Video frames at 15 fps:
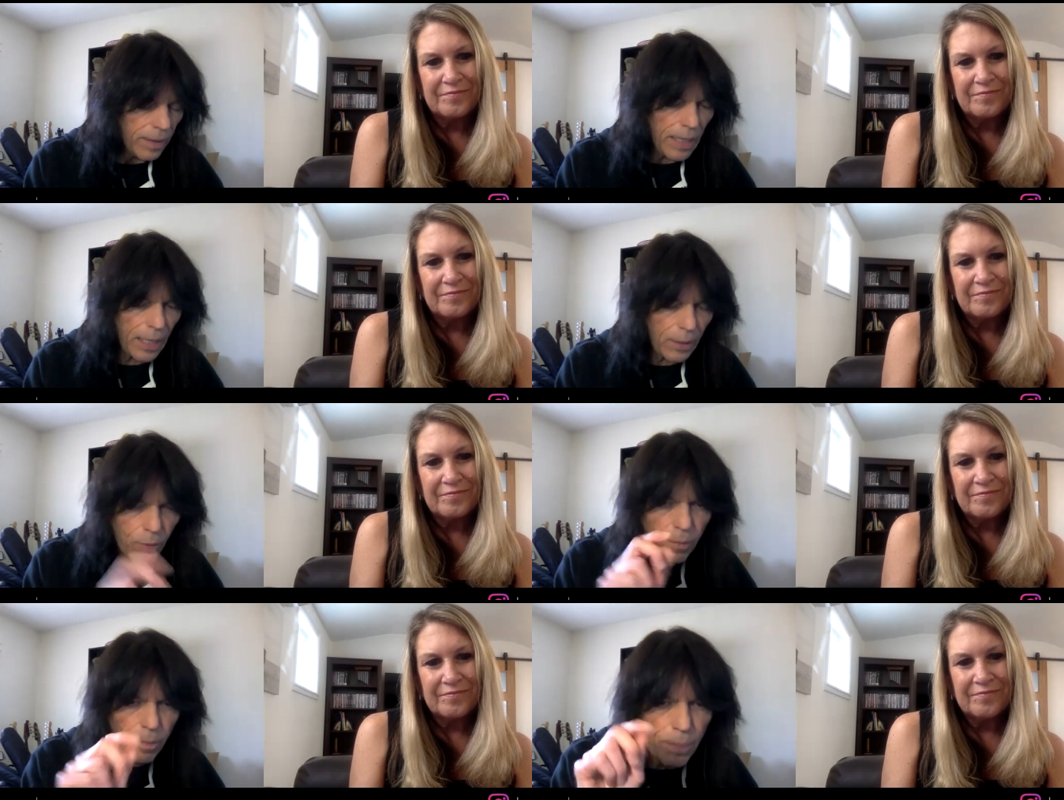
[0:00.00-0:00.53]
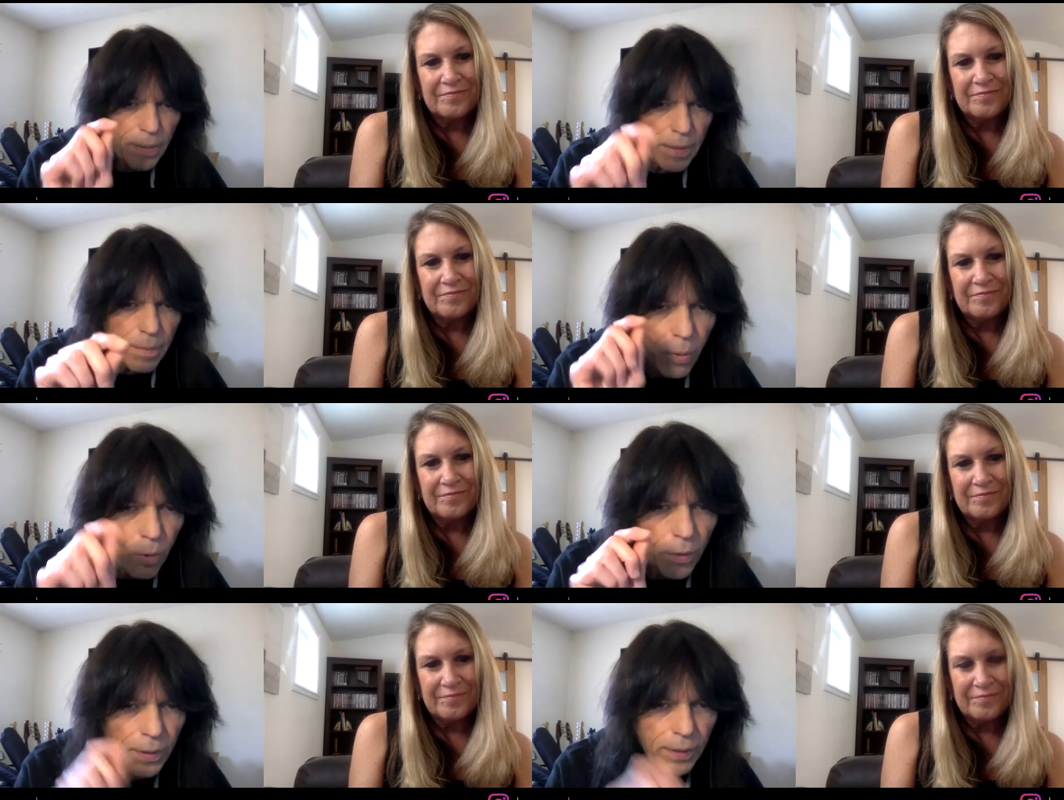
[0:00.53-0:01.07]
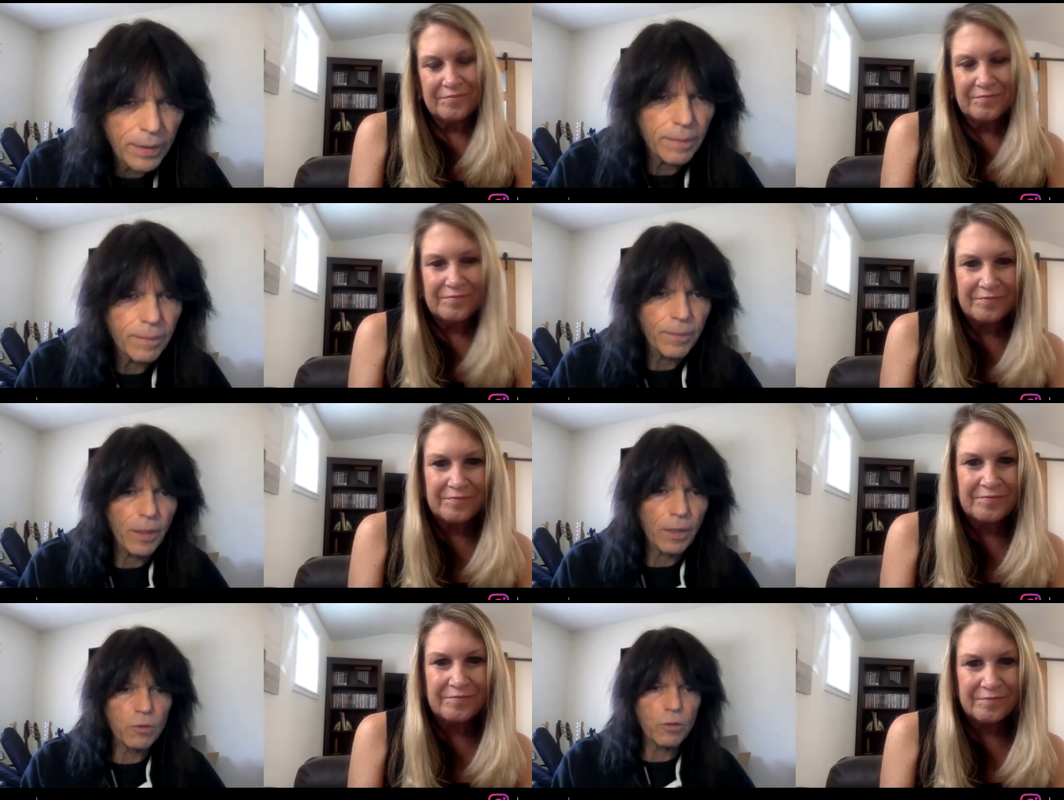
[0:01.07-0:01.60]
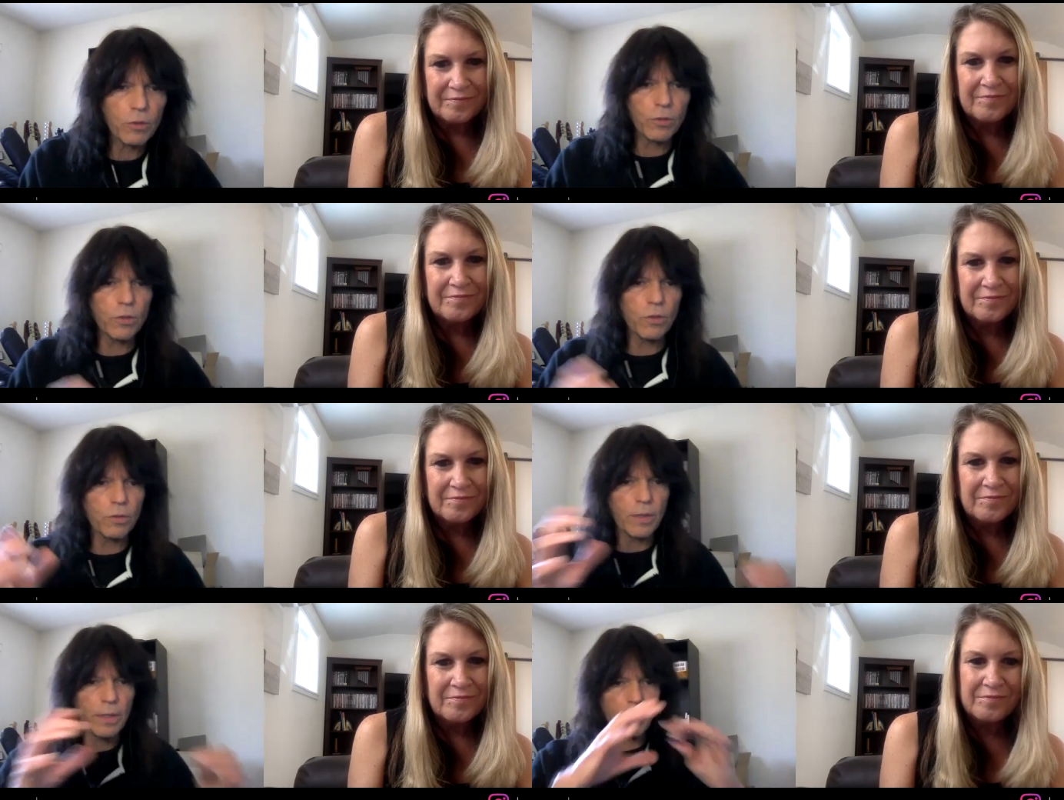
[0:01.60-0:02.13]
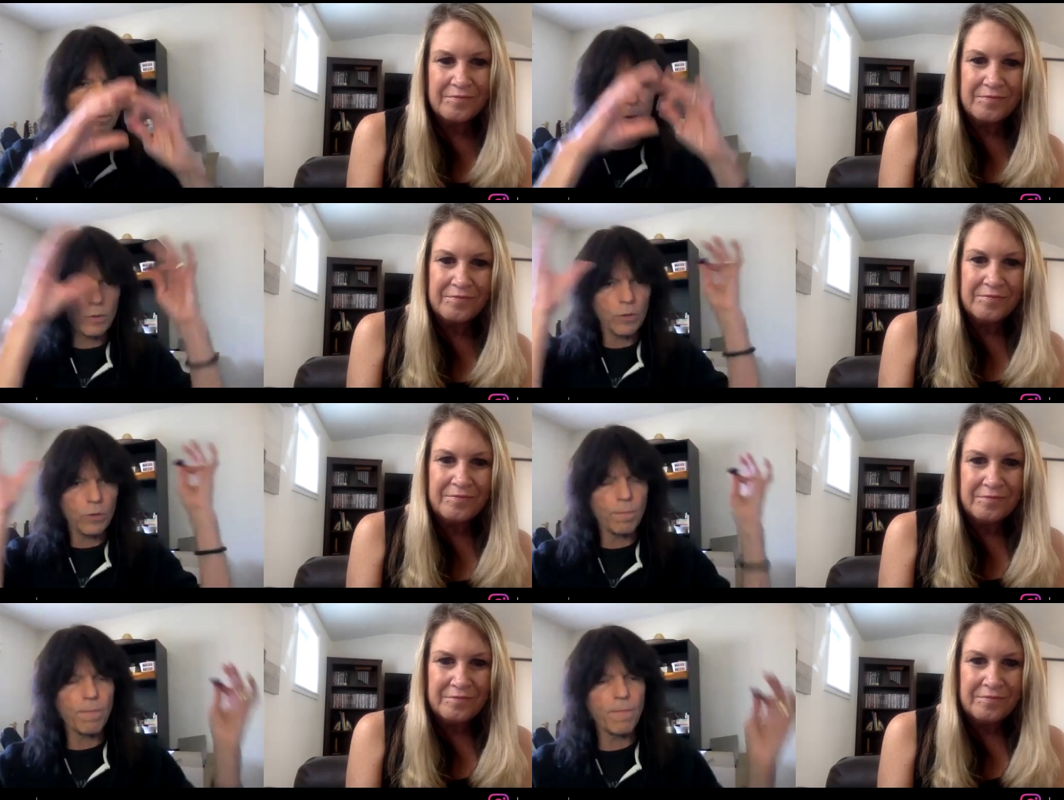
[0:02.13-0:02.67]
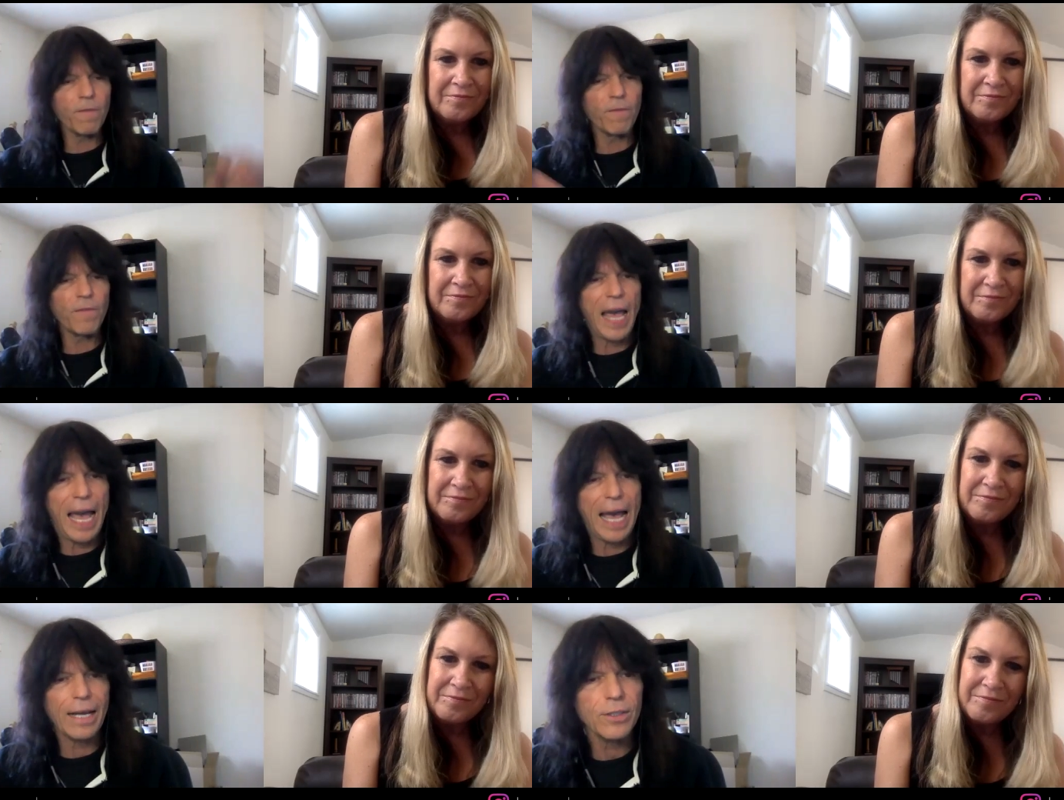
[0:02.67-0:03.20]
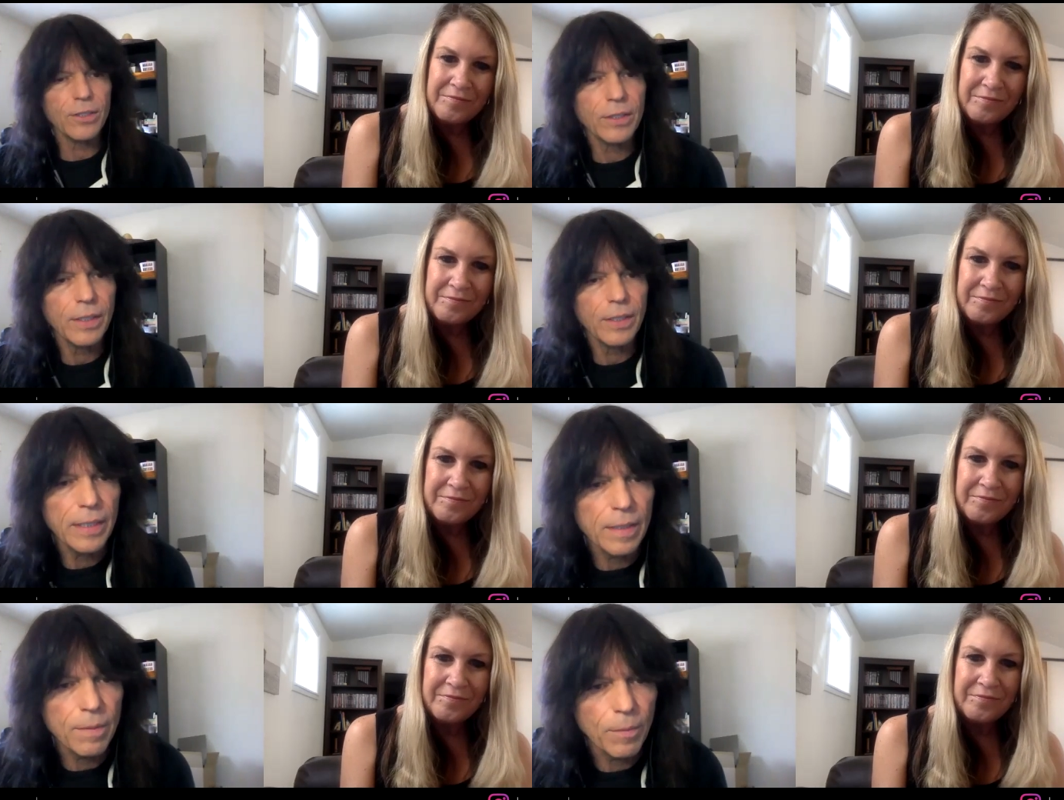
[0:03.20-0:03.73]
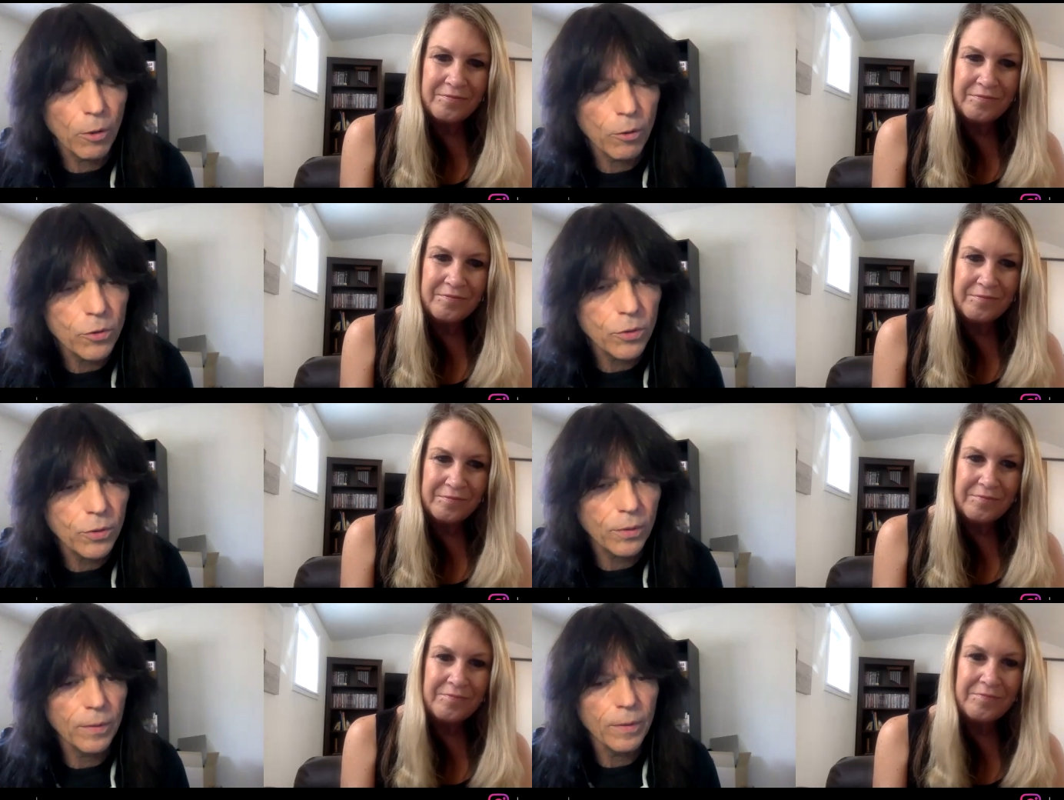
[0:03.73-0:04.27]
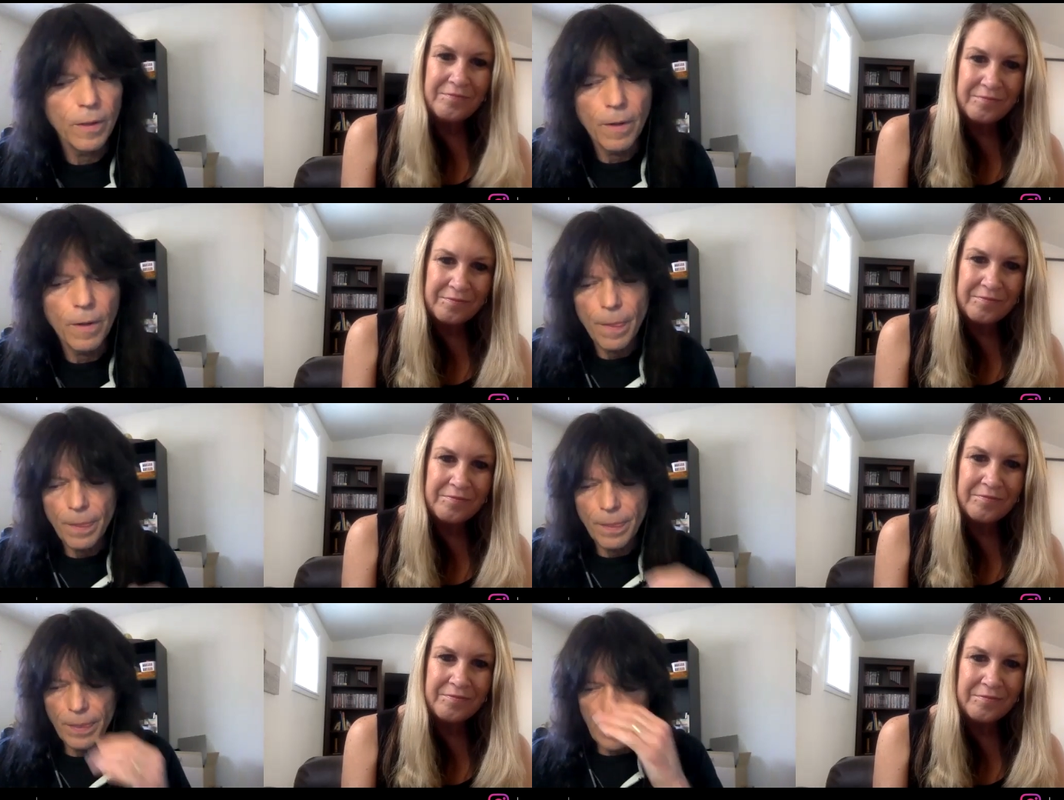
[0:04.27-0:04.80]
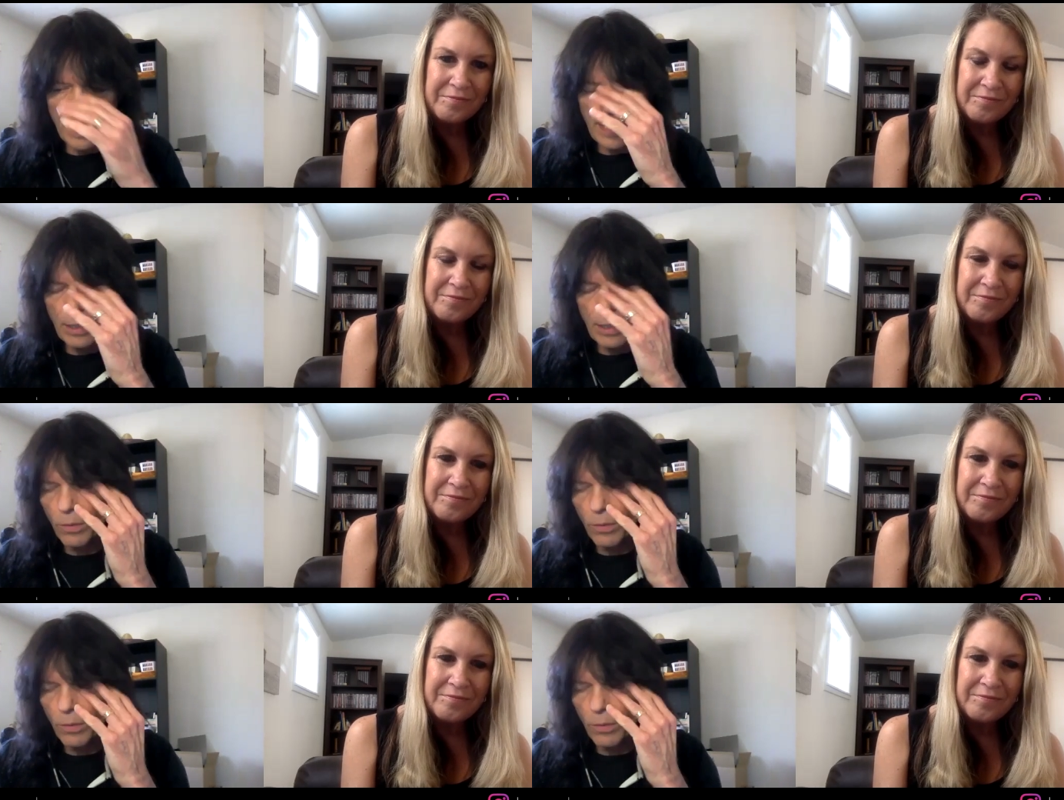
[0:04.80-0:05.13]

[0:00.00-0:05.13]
Speaker 1: I couldn't pinpoint it. I just knew that it was this vast emotion that I